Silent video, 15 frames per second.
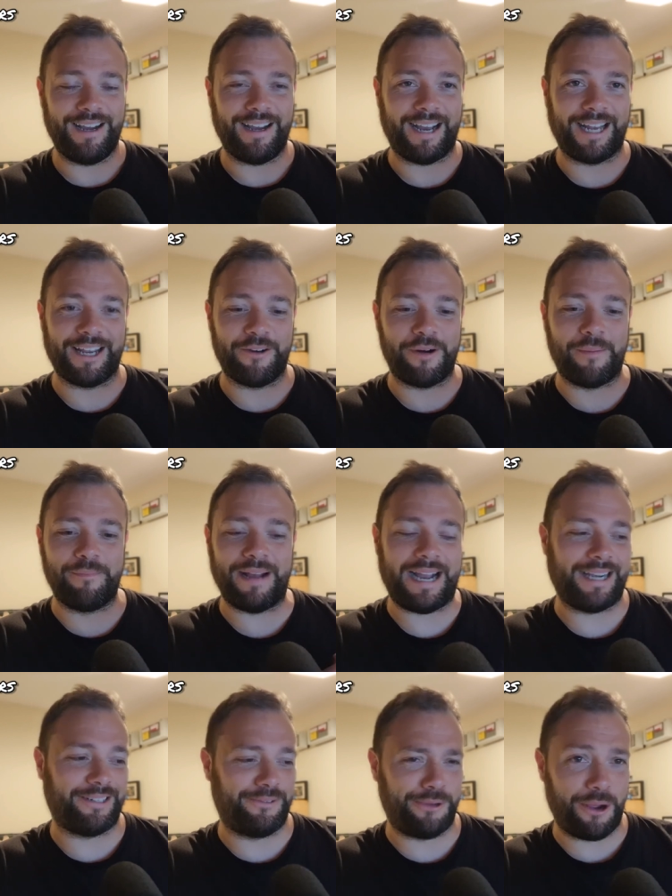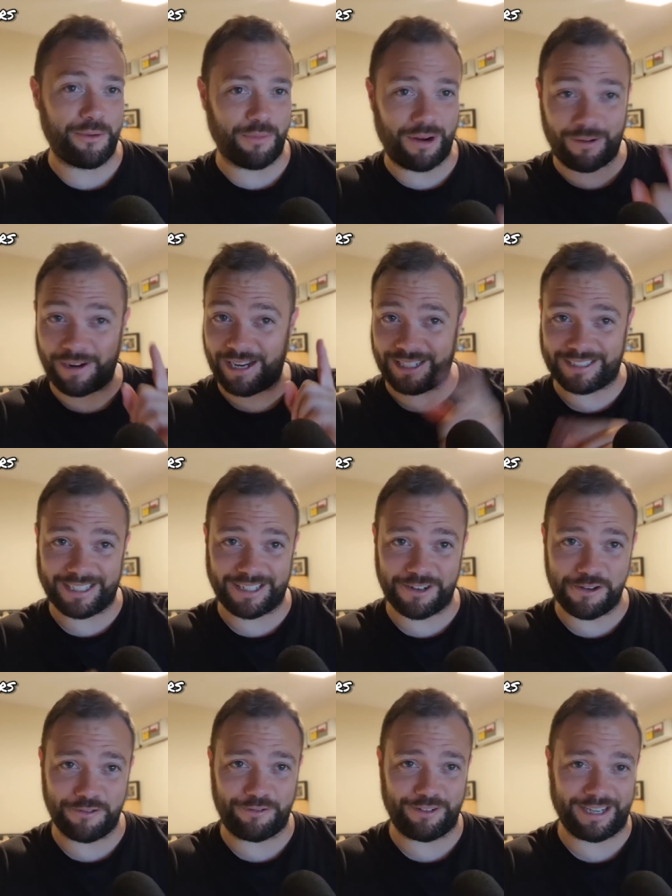hello, I'm back. Don't worry, I did
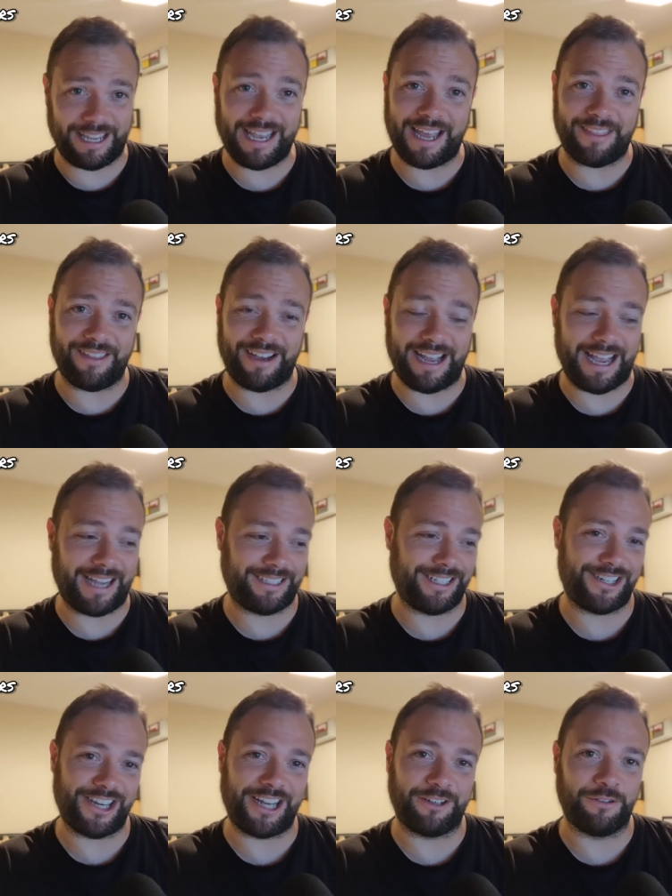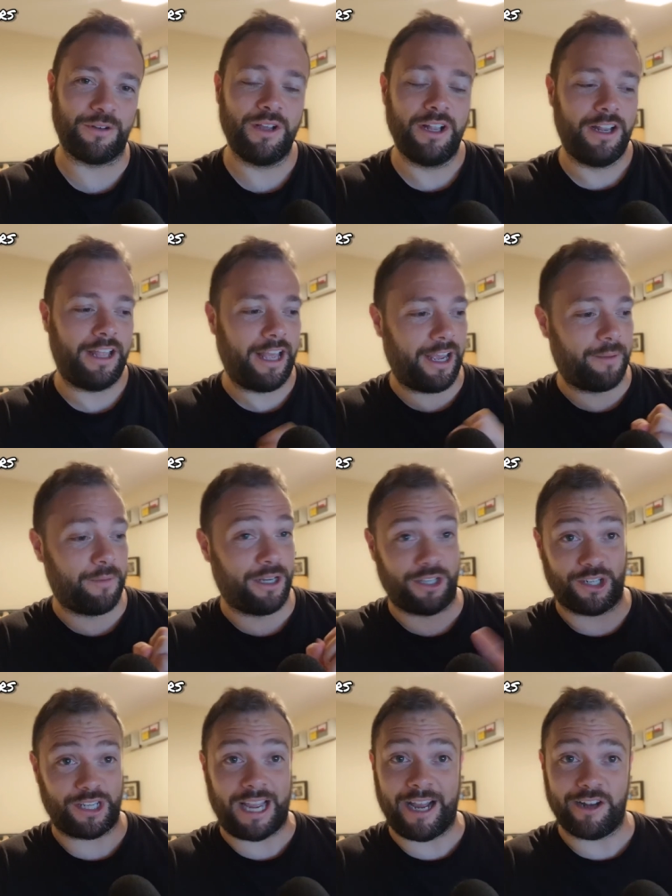not forget that I had a channel. Um, I
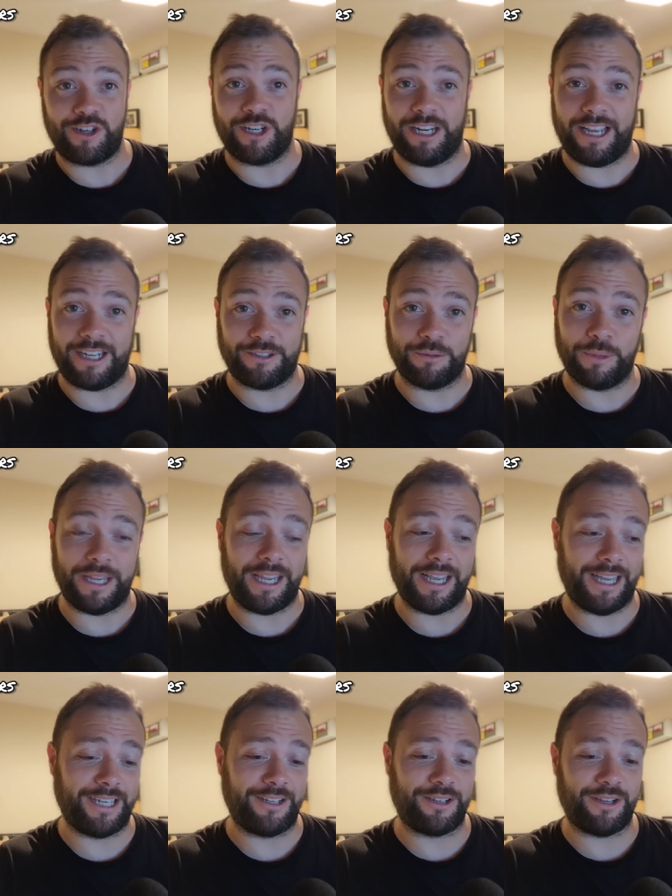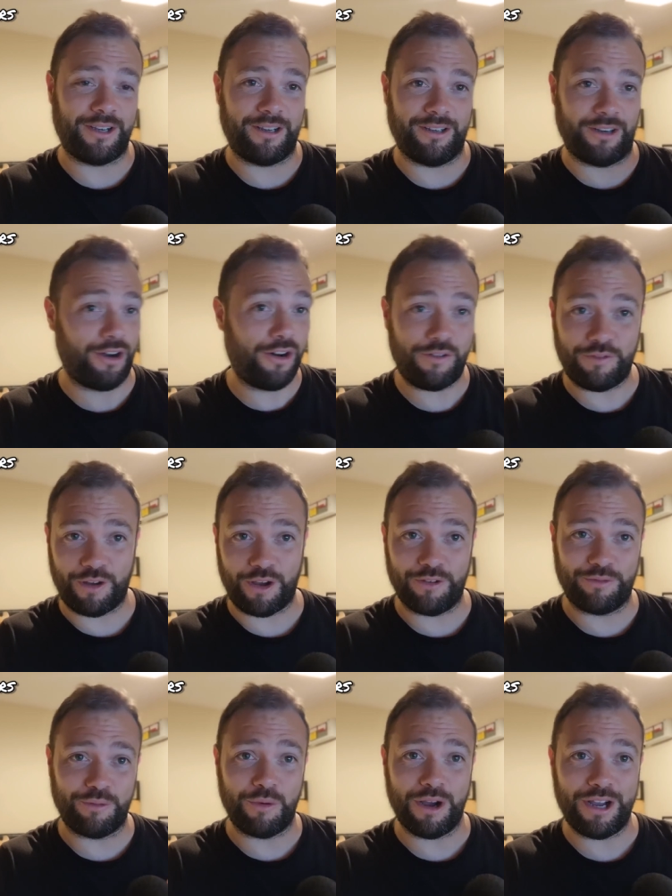just actually had a weekend off
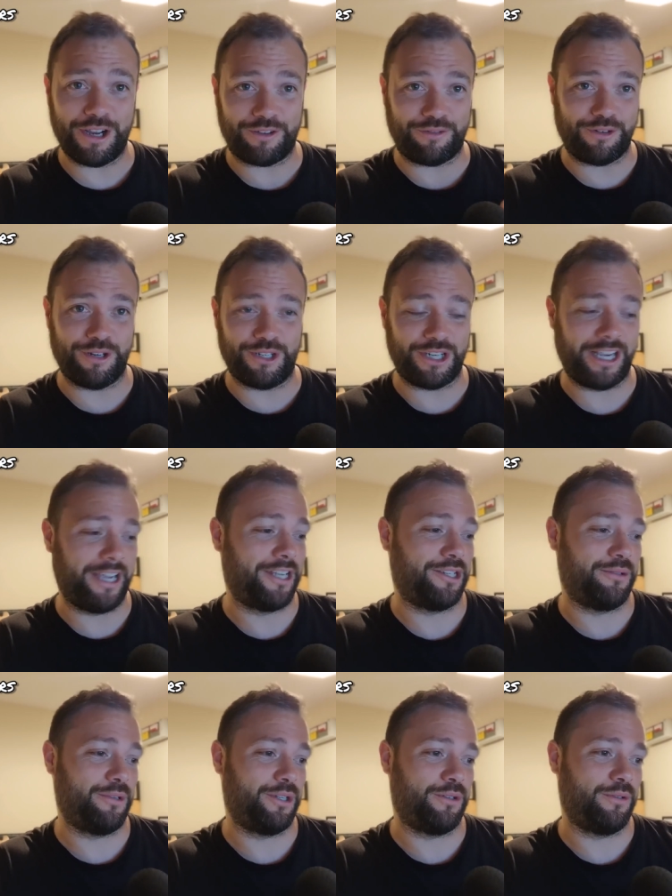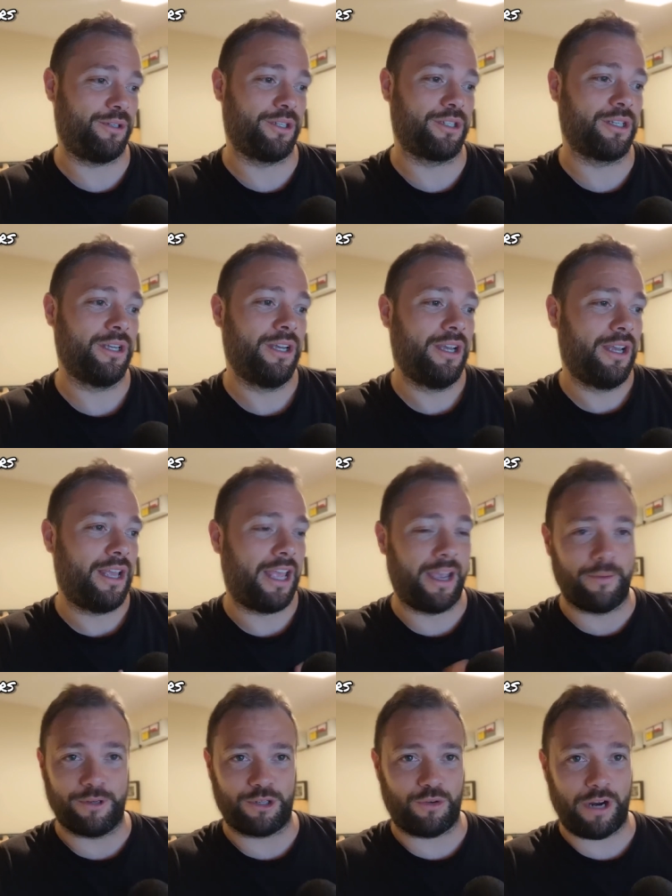of work for a change, which was it
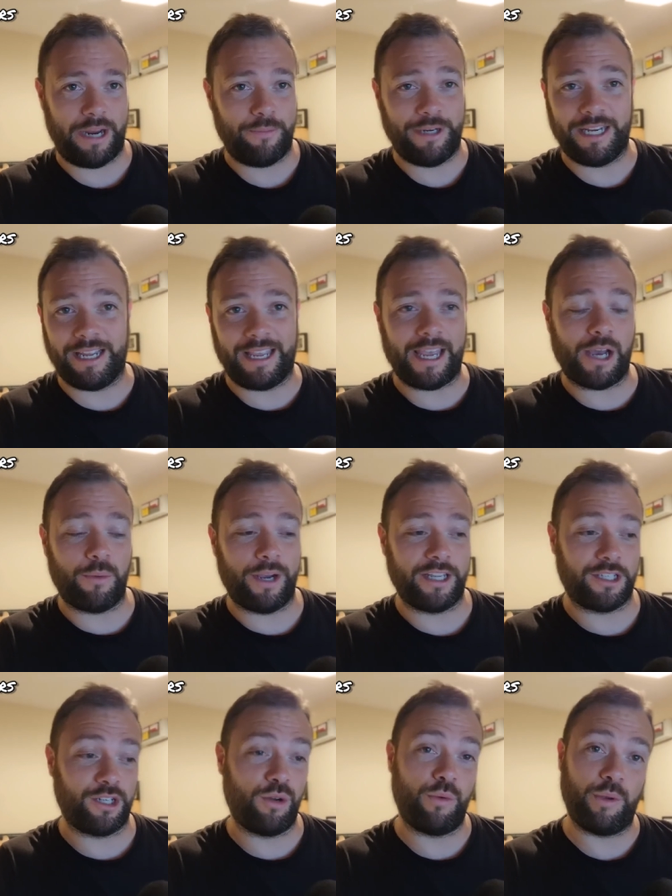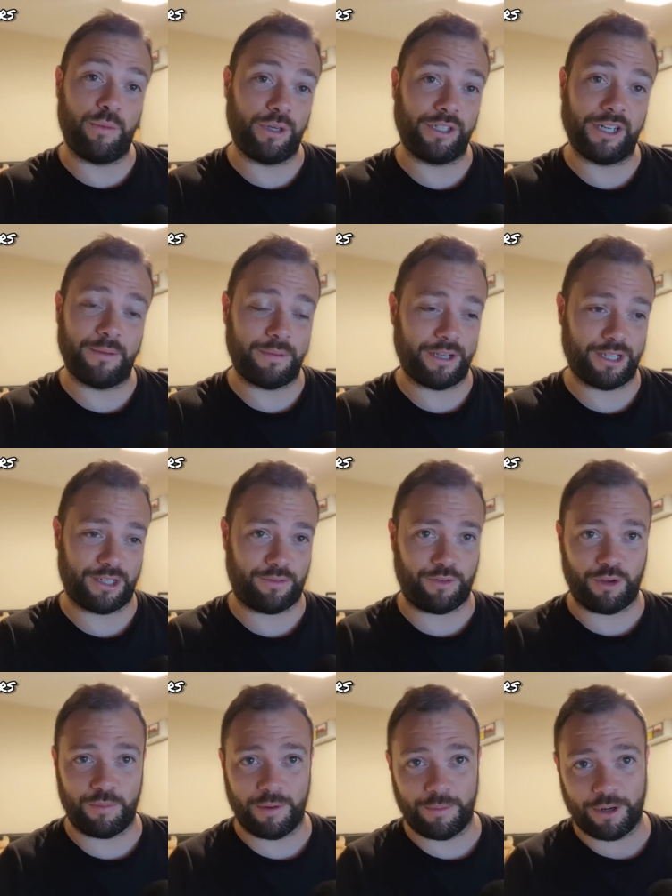was great. We didn't get away to do what we wanted because a
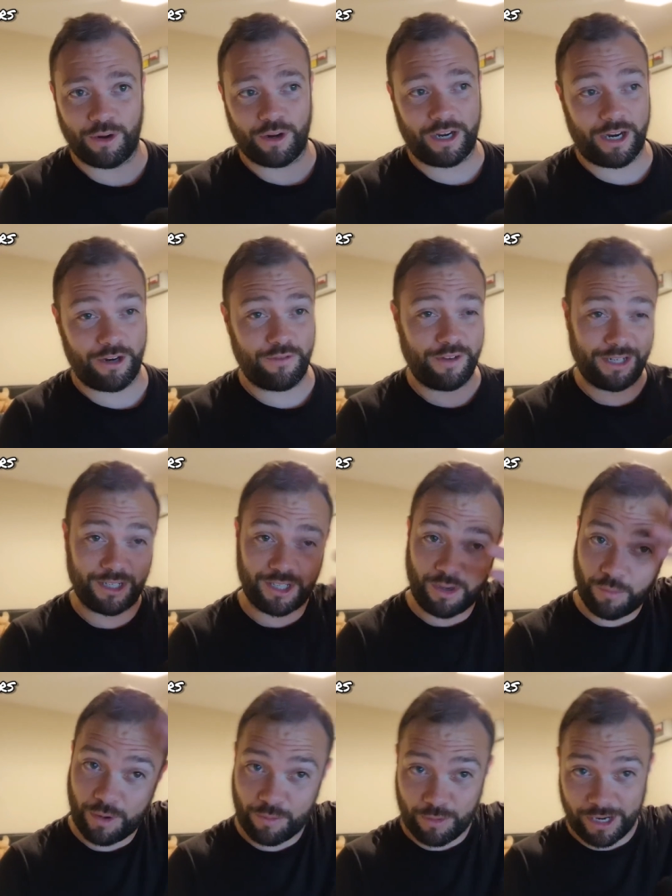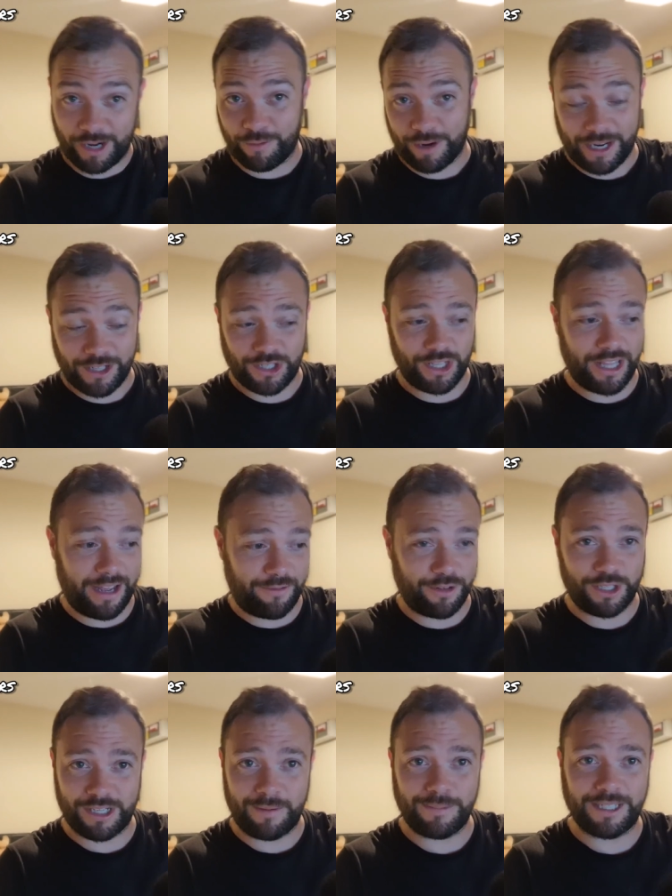few people got COVID, so we're rearranging that for
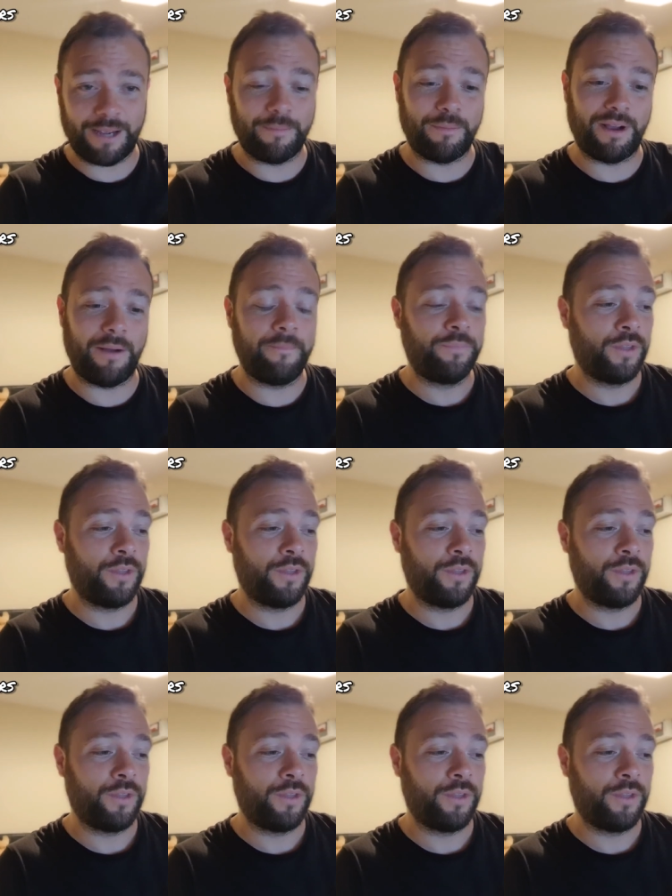September.